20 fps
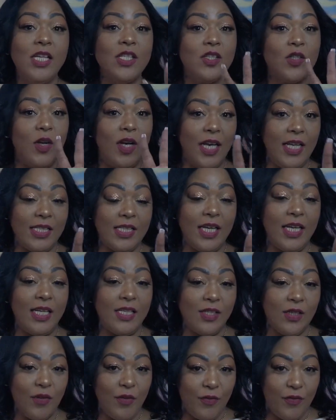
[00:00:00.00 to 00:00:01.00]
So let's get
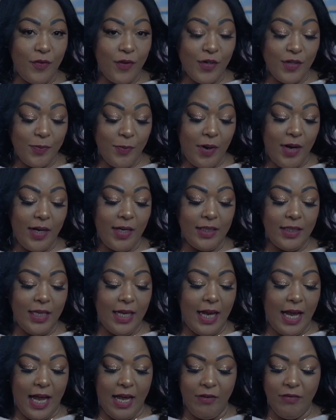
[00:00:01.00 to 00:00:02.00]
into the first product
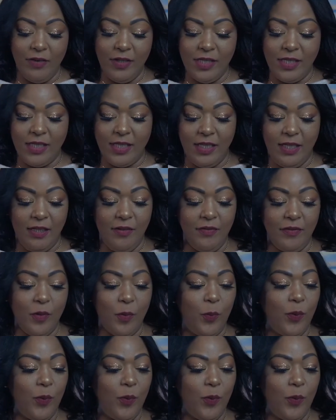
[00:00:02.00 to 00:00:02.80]
that I received,